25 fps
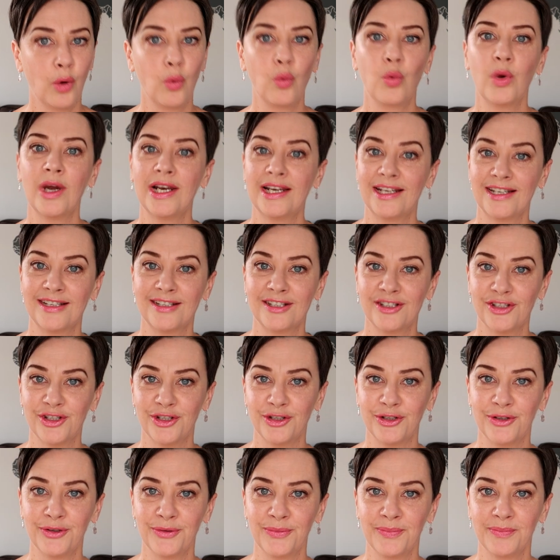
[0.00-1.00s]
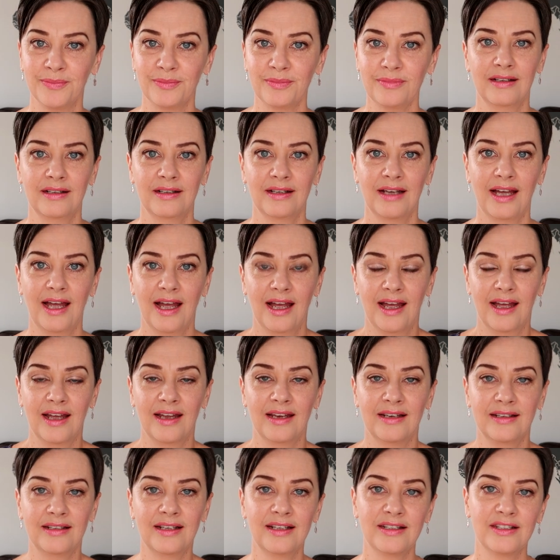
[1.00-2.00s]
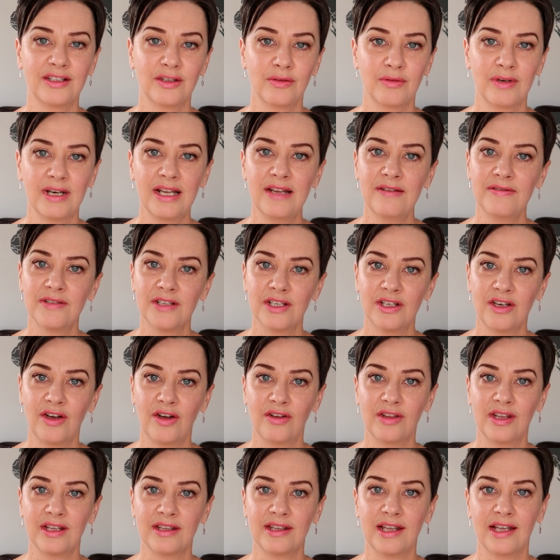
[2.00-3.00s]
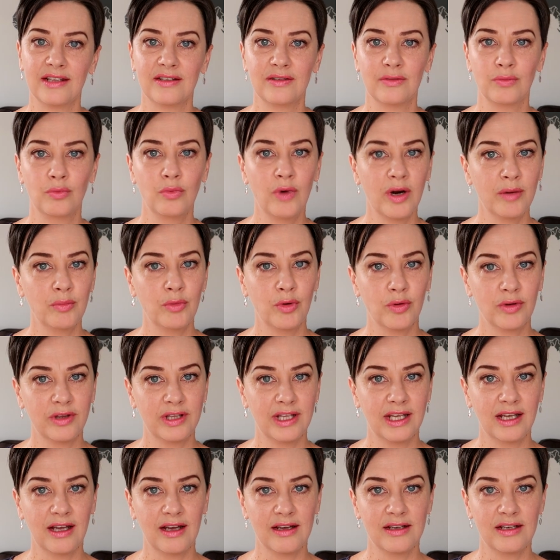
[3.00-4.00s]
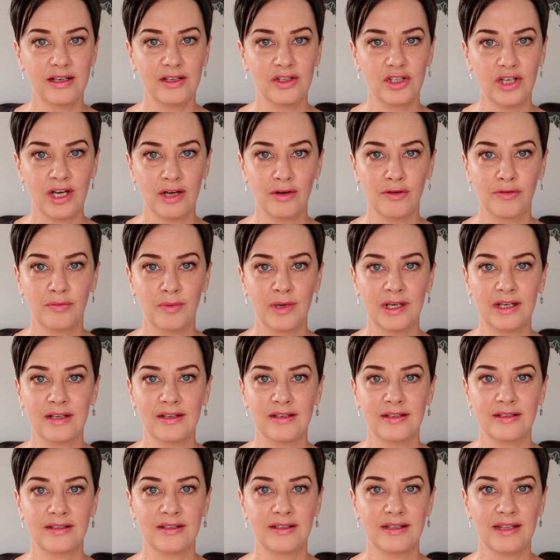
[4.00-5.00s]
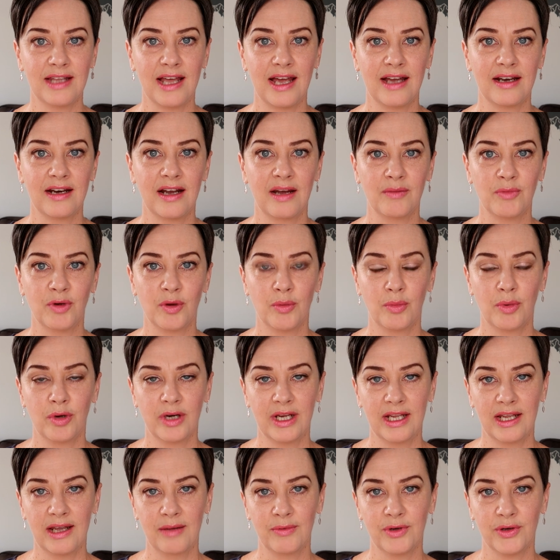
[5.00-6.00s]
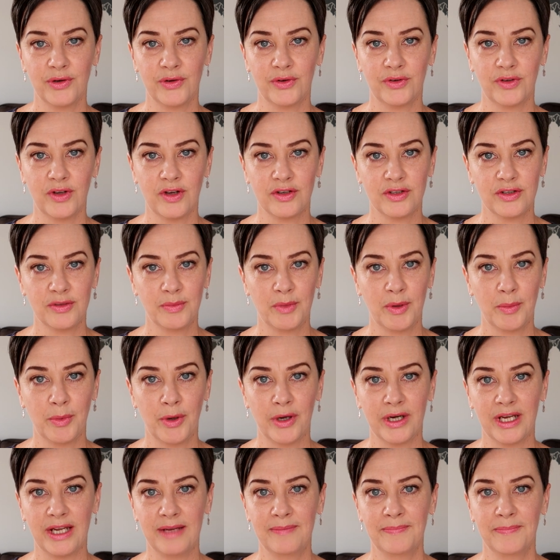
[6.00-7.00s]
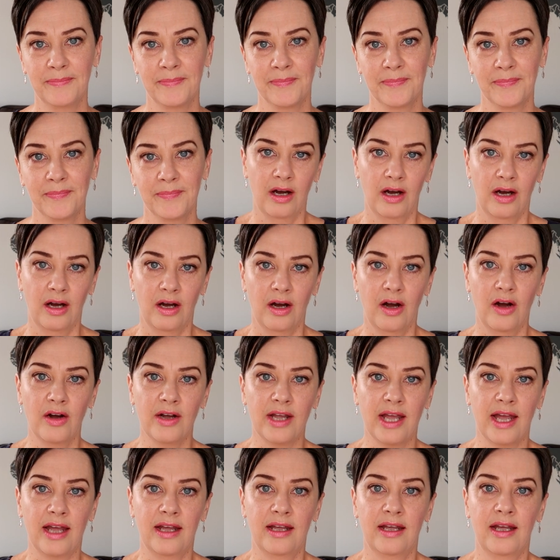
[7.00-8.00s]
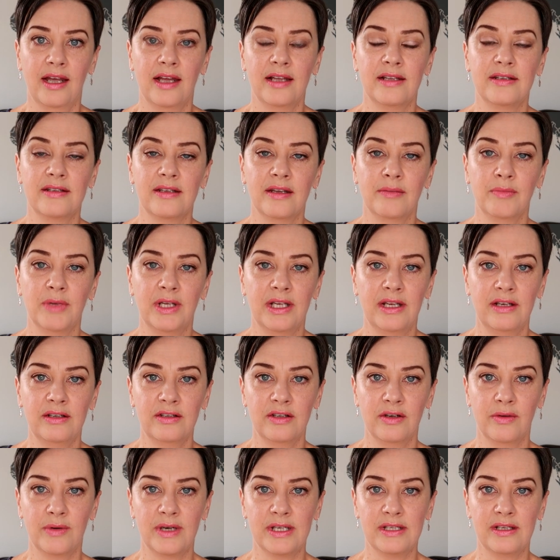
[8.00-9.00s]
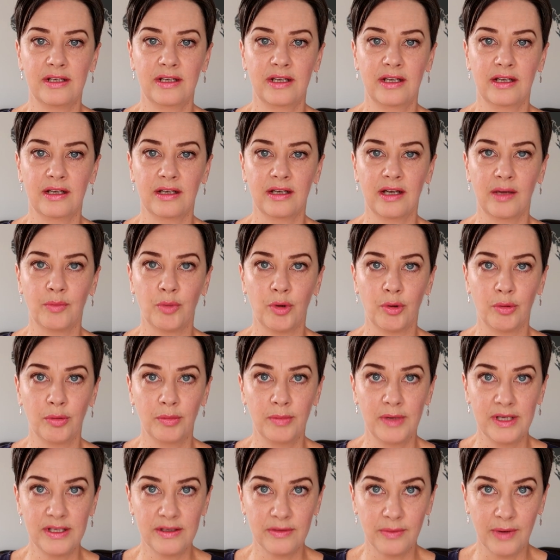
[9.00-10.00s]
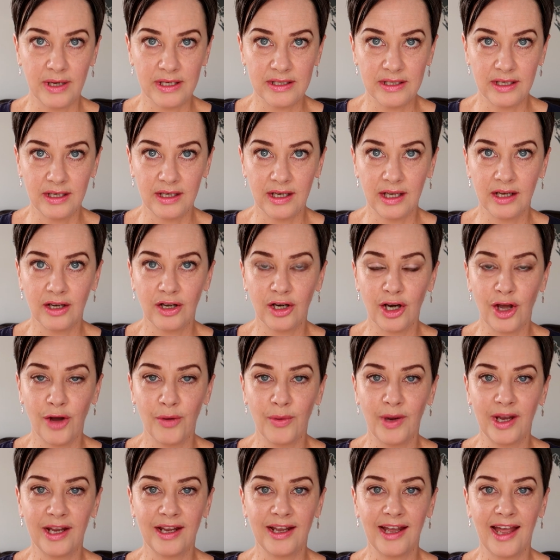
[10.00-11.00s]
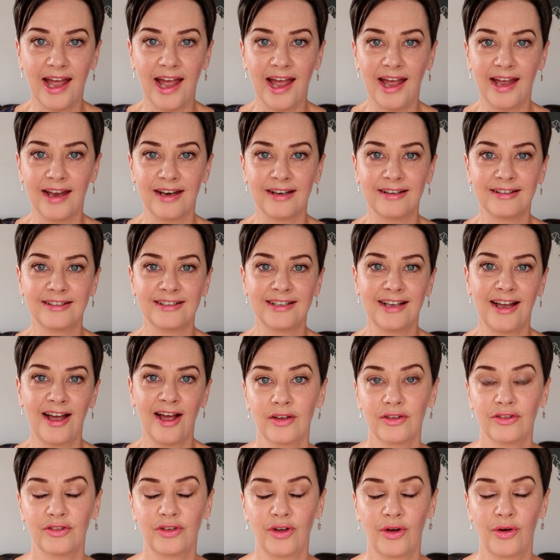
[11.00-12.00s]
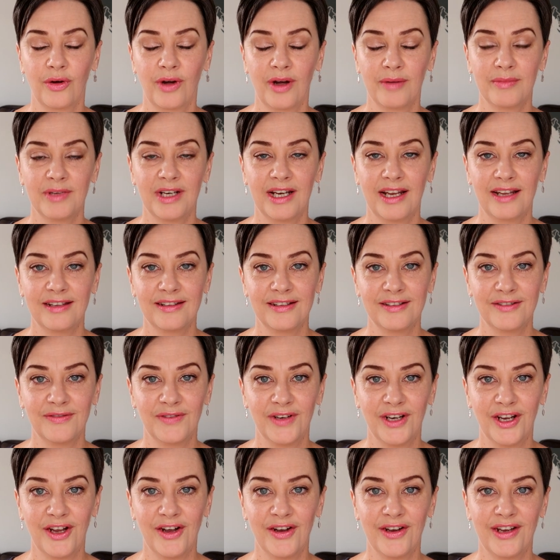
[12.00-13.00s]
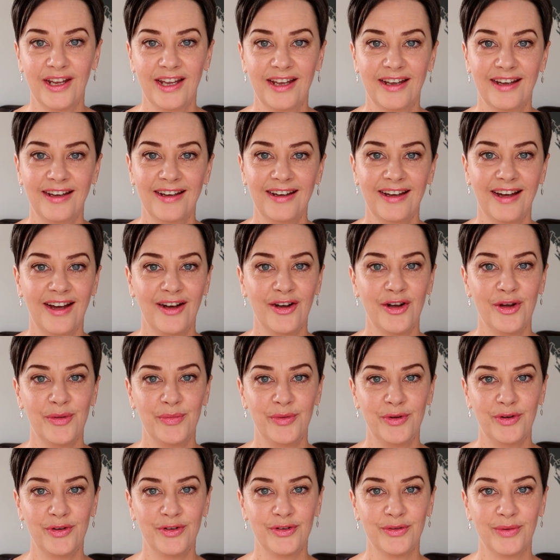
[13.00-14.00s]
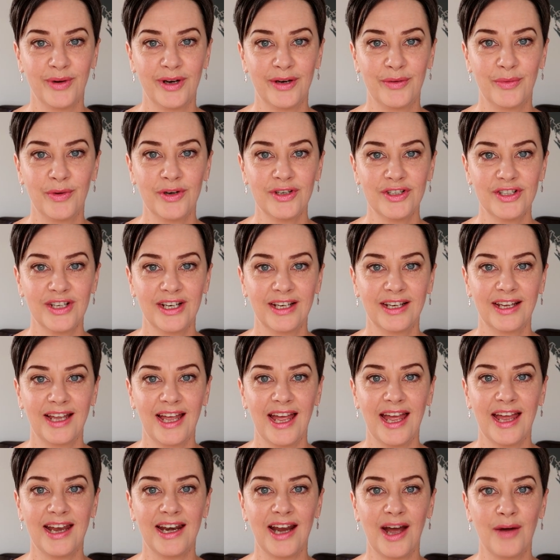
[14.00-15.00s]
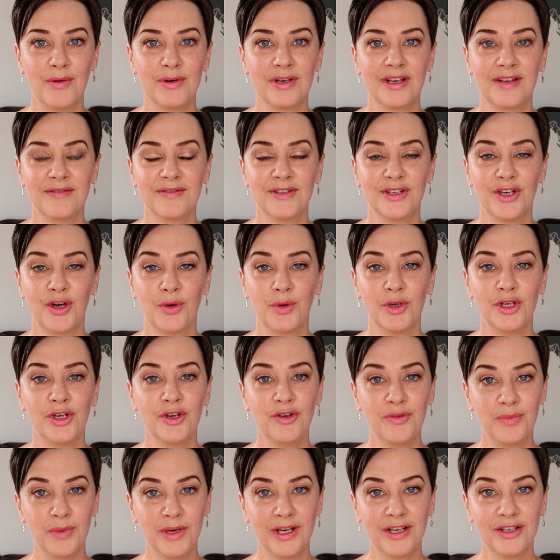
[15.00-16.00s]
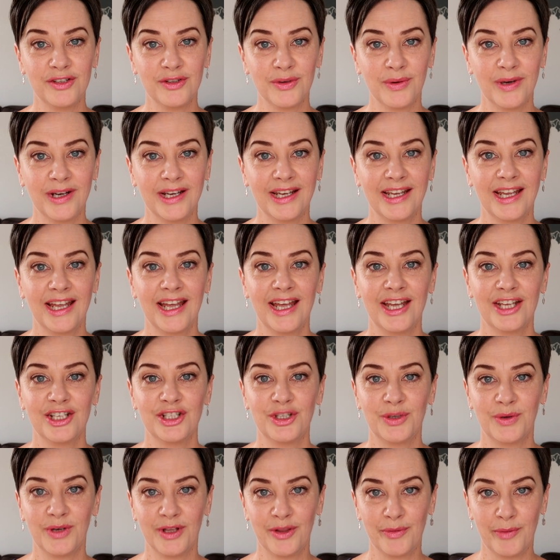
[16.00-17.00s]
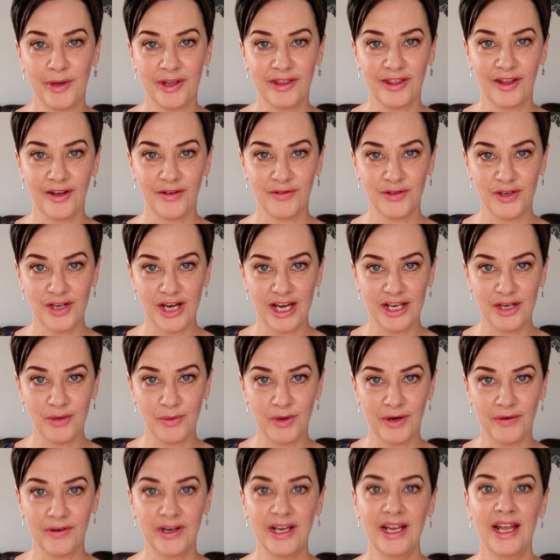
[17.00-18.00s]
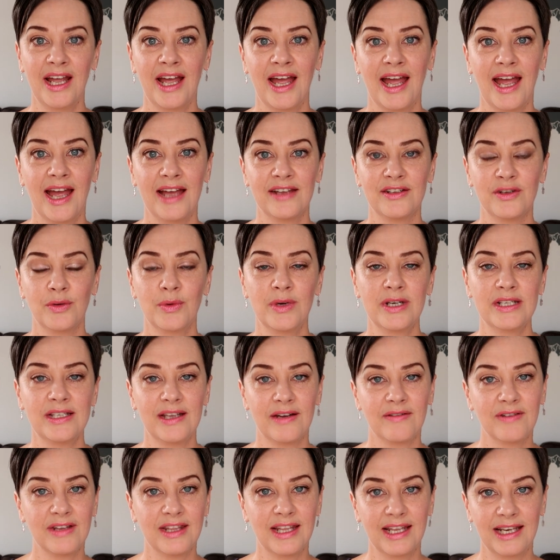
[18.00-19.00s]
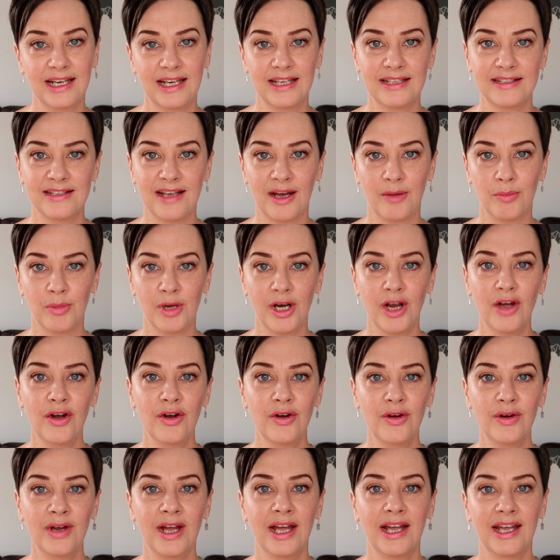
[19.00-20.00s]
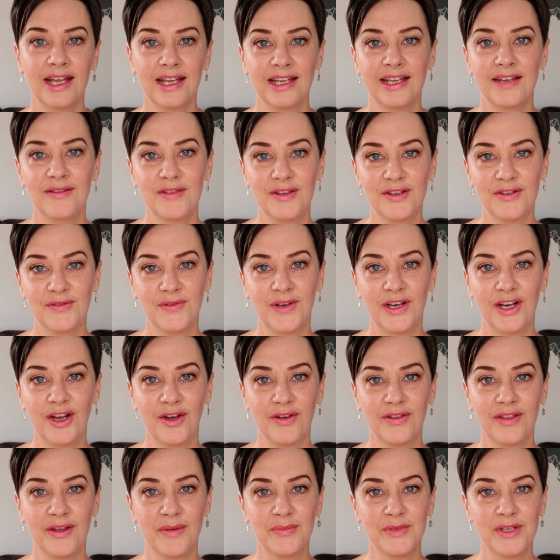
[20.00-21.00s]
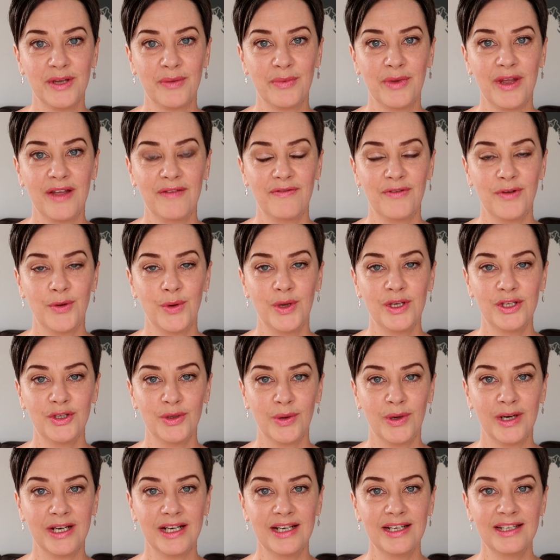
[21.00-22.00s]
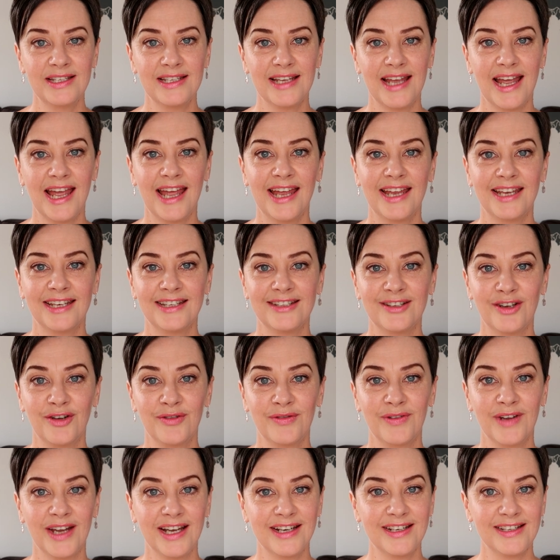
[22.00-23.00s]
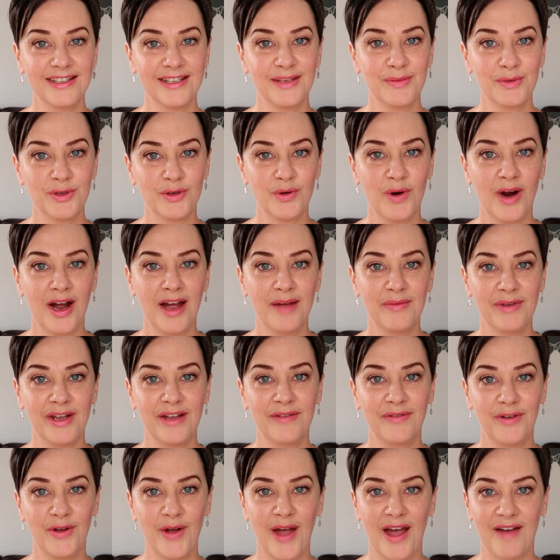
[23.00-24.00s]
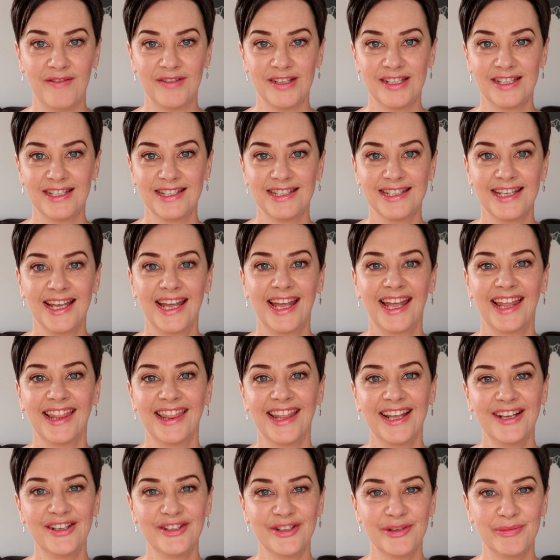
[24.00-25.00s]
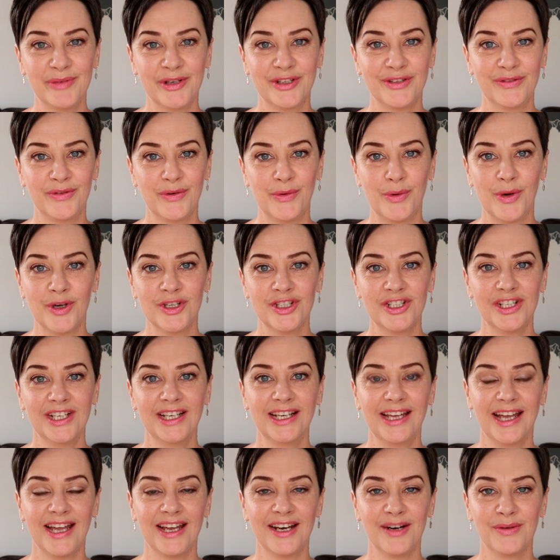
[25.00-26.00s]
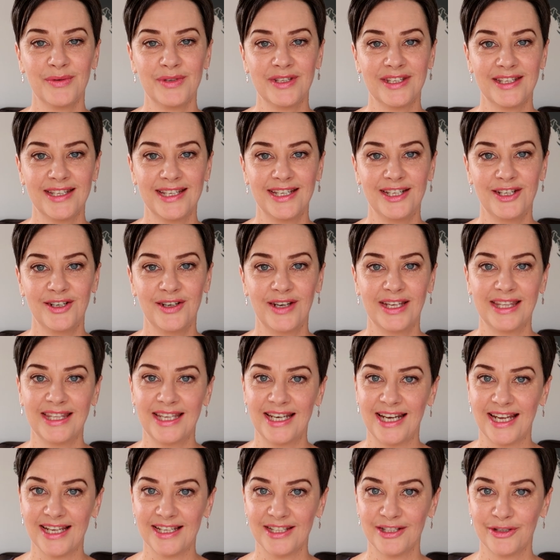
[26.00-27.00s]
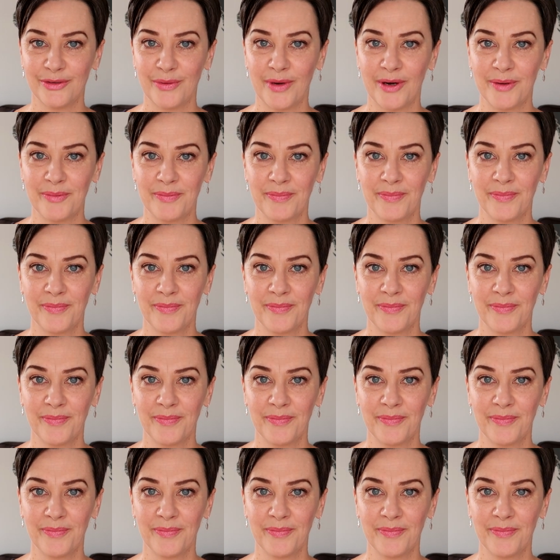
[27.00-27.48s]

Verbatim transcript: willing to. And it's a relief to know that that's one more thing I can check off my list that I'm not putting chemicals onto my body. Okay, it's a million degrees in here. I'm probably sweating and glowing and so I'm going to end this video here. I hope you enjoyed watching and I would love to know what you've been enjoying during the month of January. As always, everything linked down below. Give this video a thumbs up if you enjoyed it and don't forget to subscribe if you haven't. Thanks so much for watching and I will see you in the next one.